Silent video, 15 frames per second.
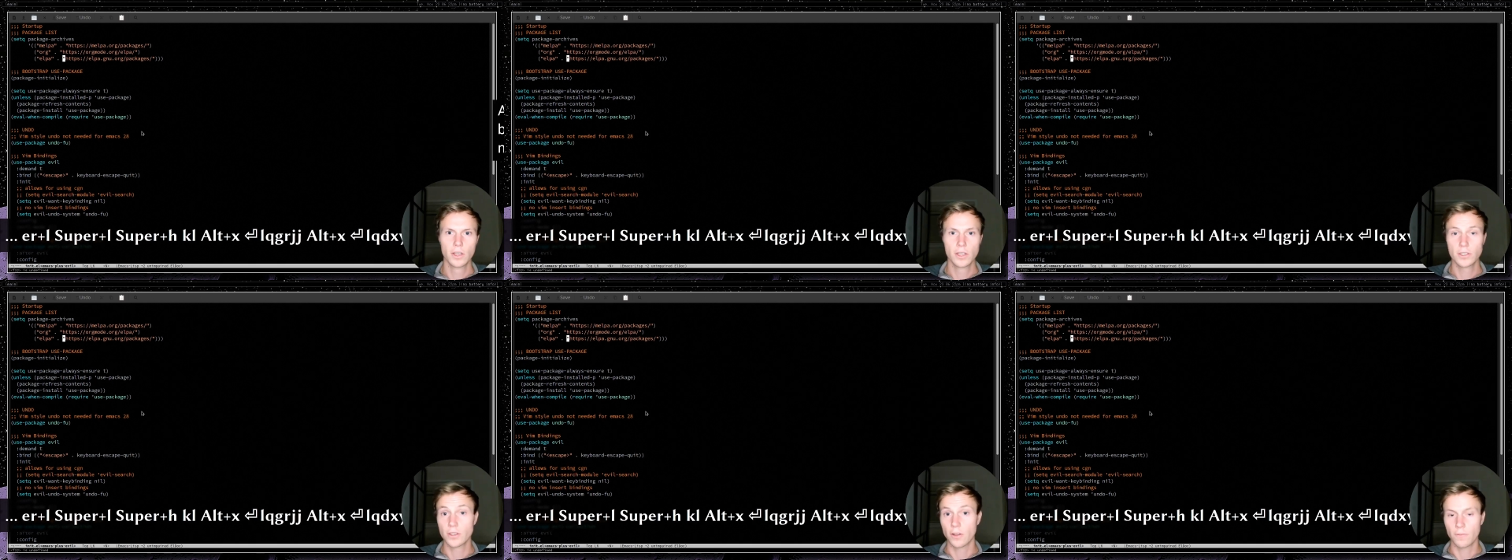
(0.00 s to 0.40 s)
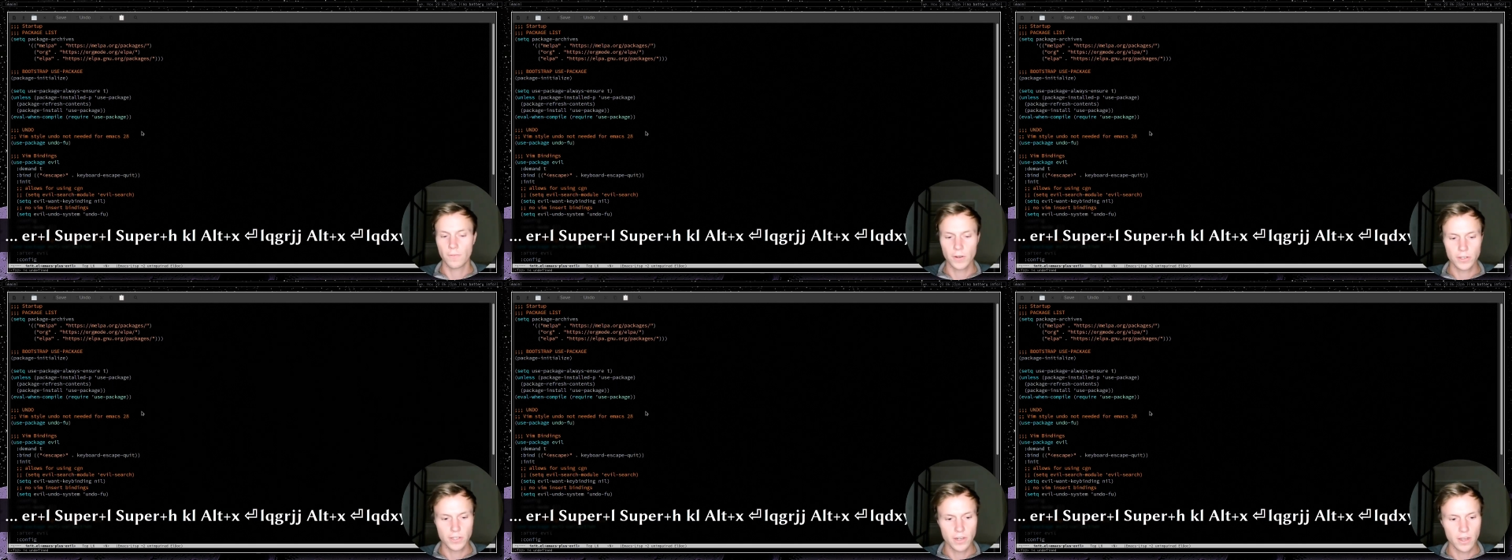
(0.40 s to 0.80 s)
So
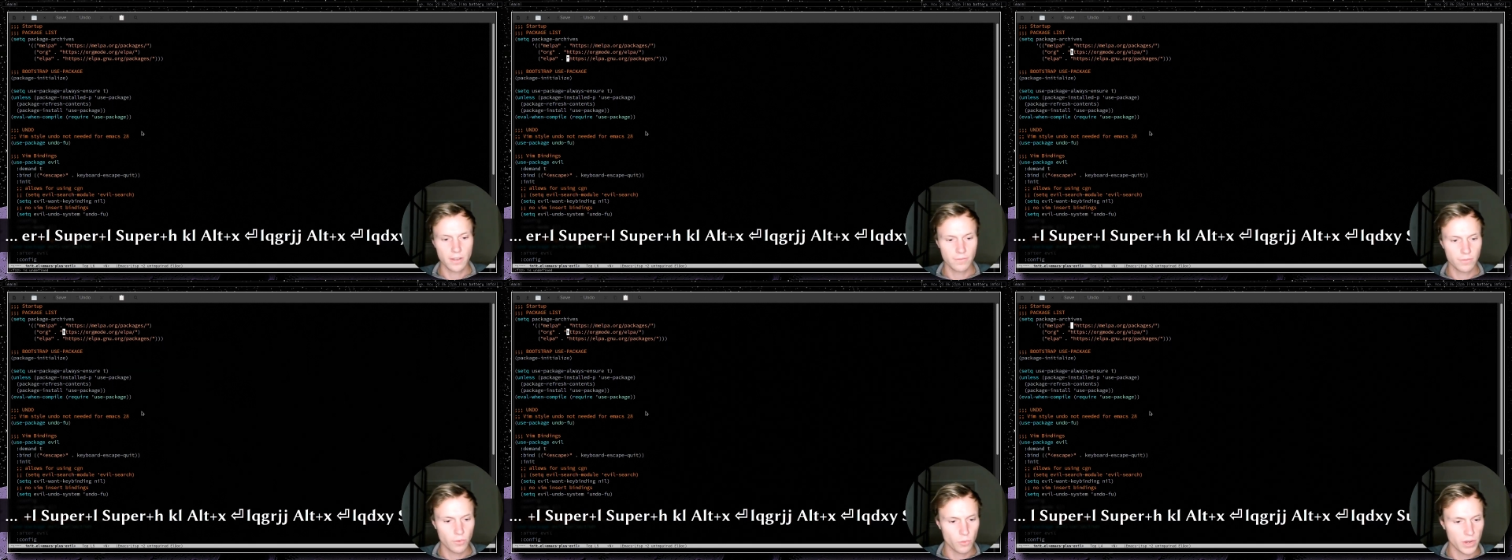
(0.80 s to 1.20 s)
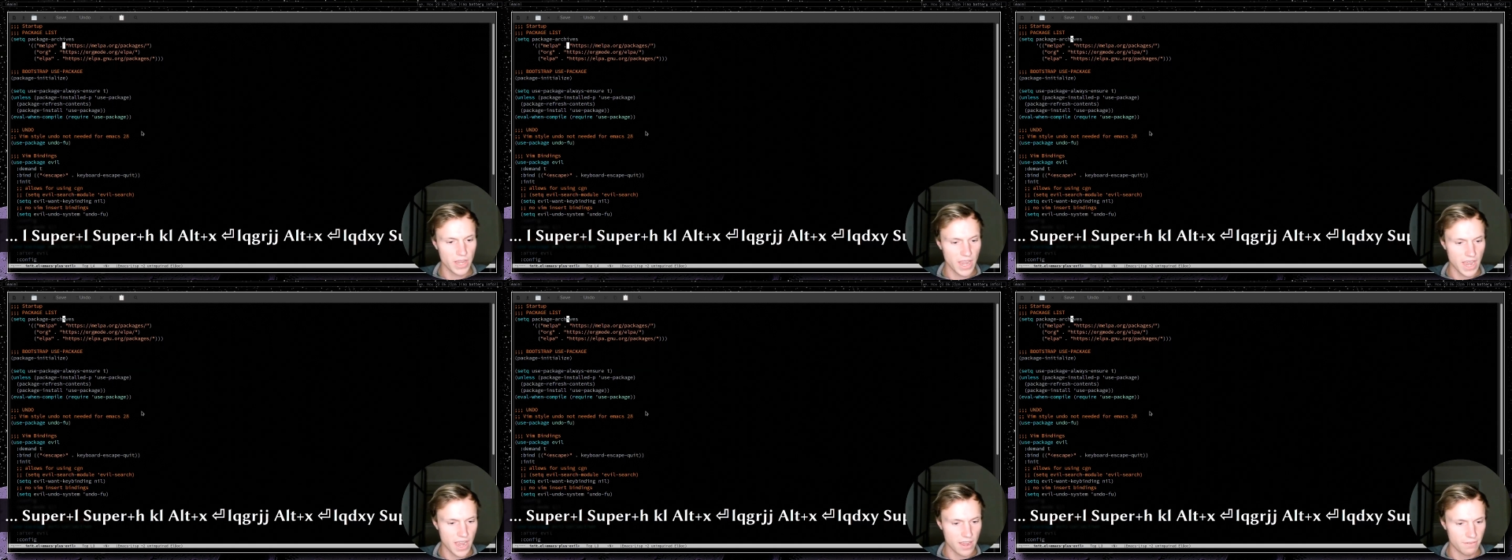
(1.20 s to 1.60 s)
first off, we
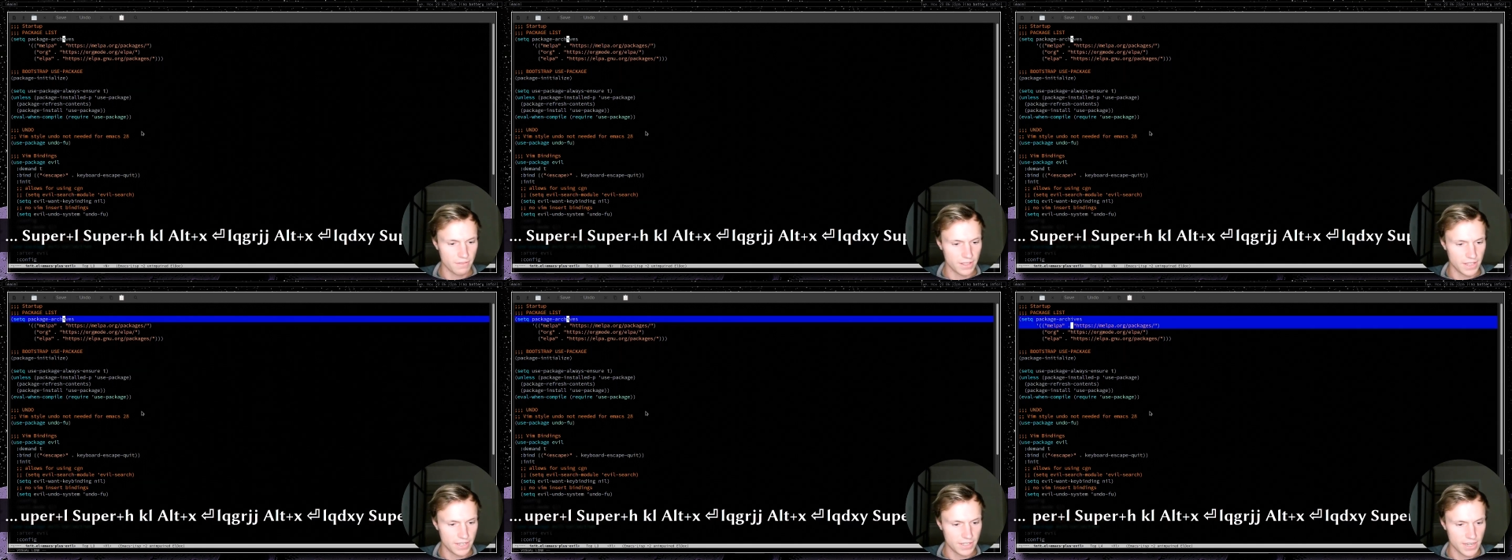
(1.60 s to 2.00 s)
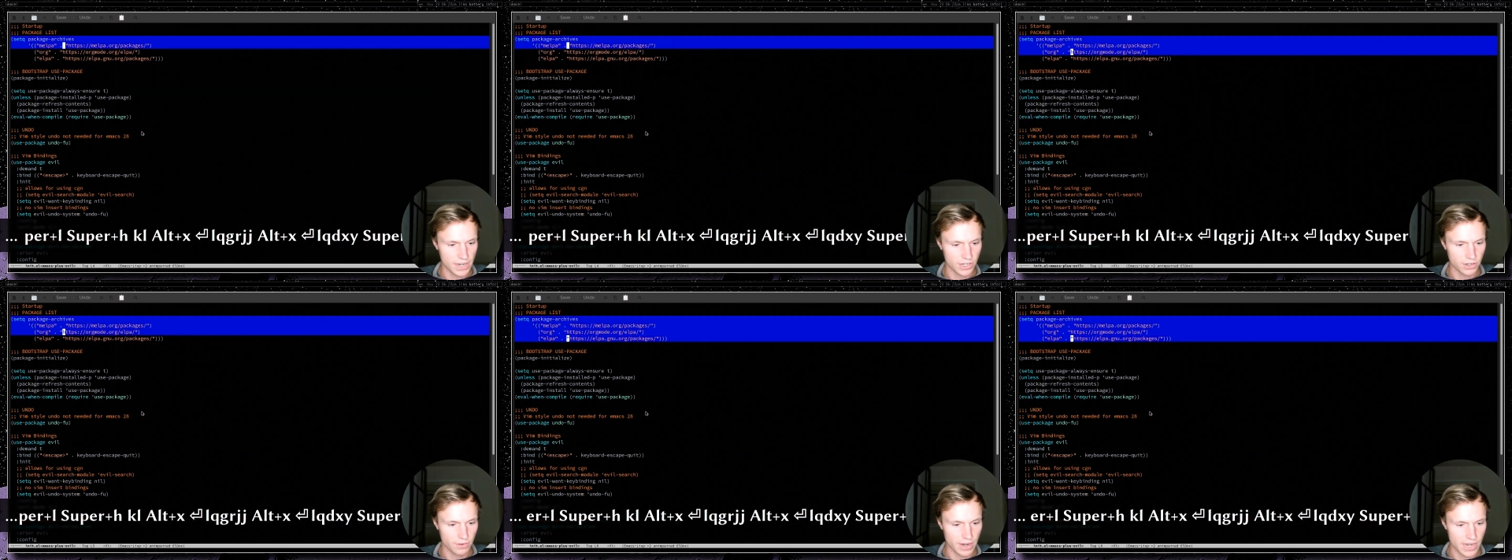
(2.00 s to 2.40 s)
have this
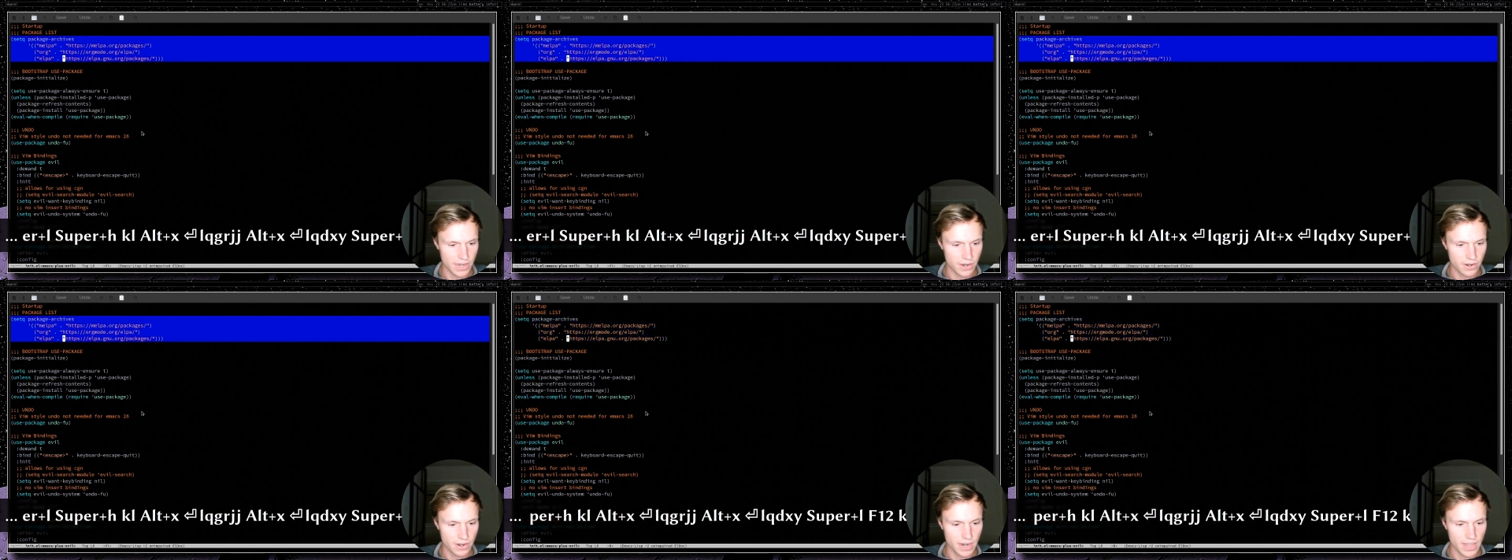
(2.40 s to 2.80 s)
section right here,